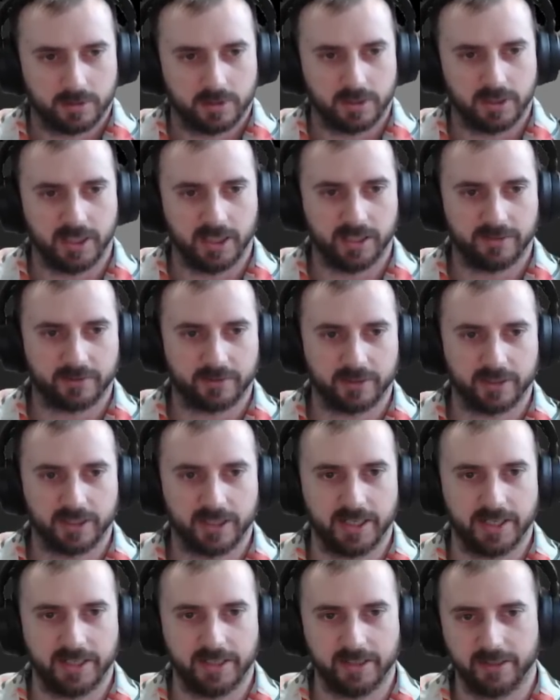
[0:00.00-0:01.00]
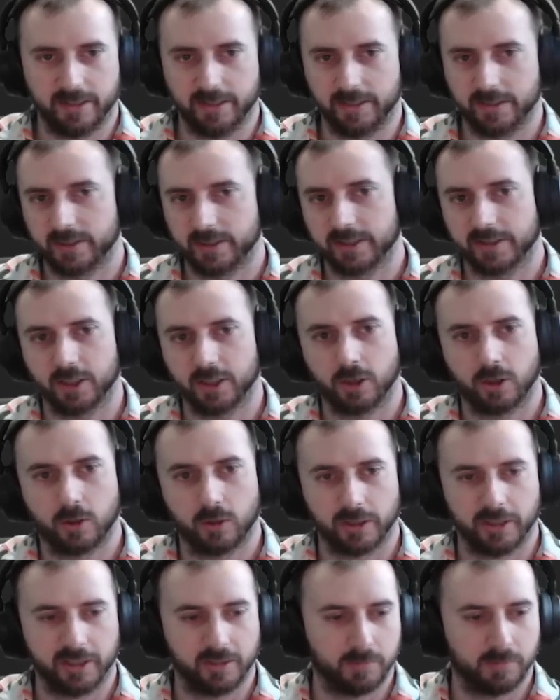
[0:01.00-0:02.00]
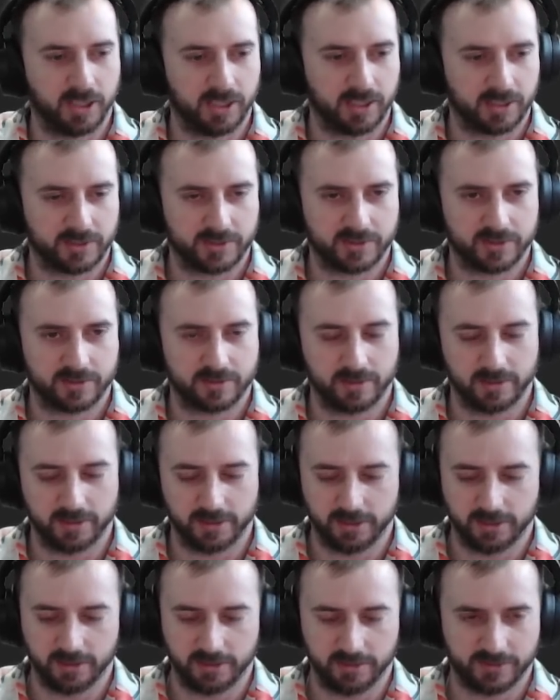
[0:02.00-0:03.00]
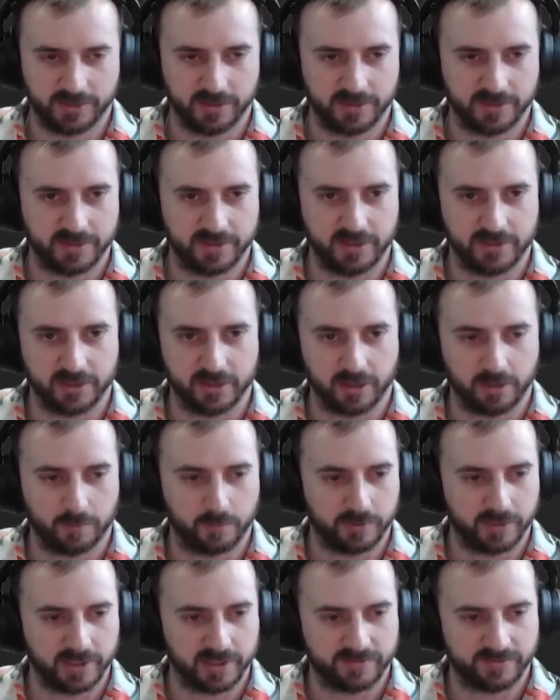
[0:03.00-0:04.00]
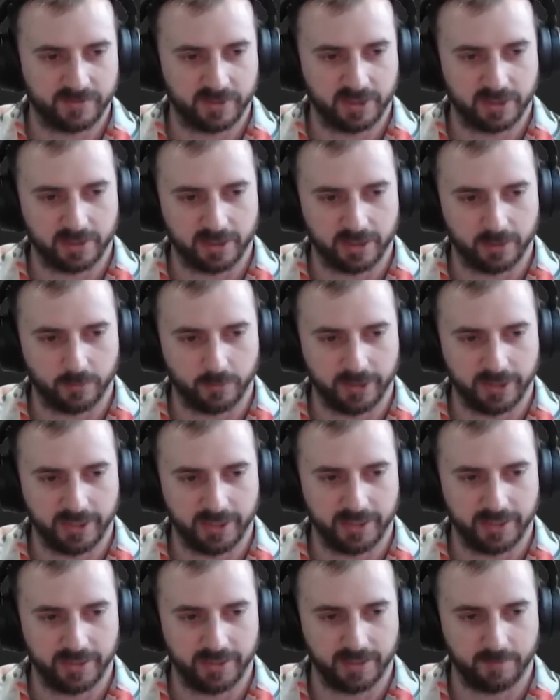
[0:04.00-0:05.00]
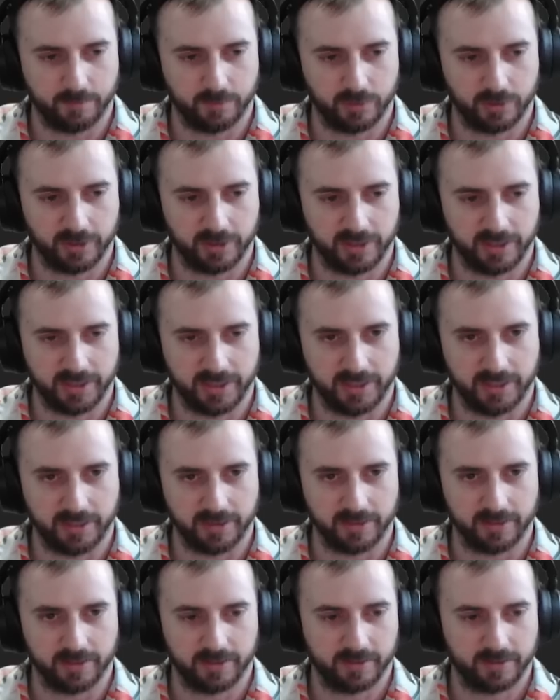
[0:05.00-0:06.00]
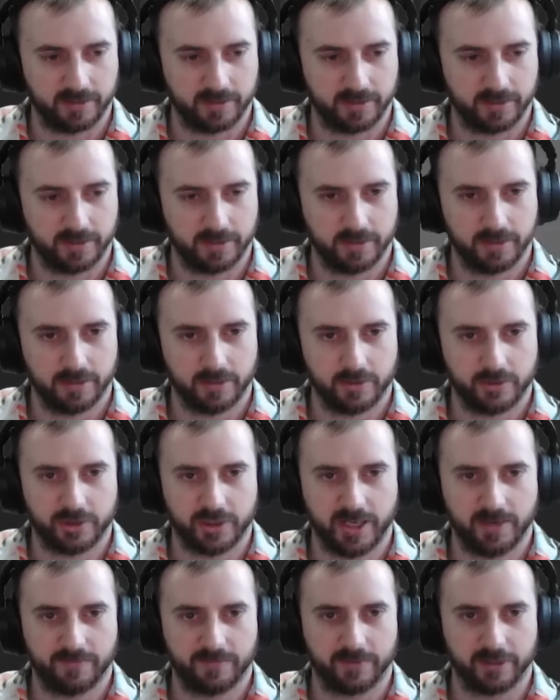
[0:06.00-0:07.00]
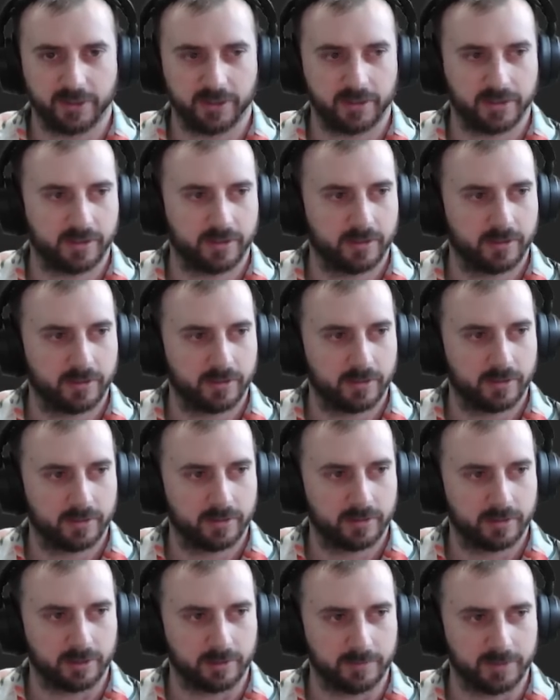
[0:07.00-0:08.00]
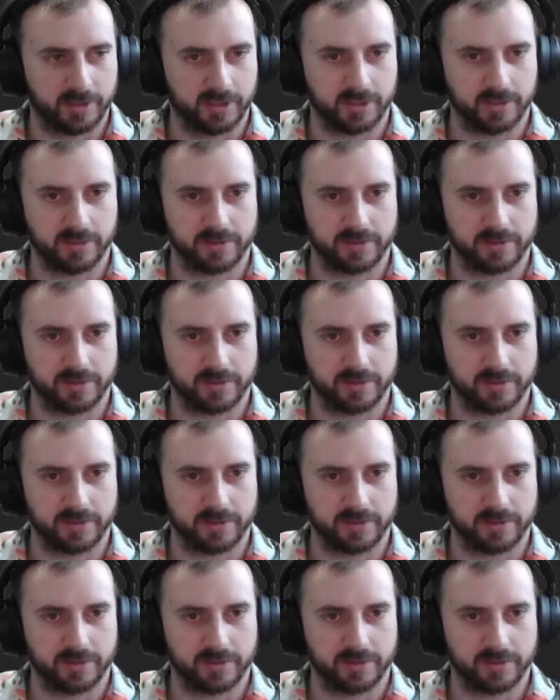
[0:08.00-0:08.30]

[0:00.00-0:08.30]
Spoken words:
after I cut the hole in the box, since these are press fit, I went ahead and put a chamfer, behind that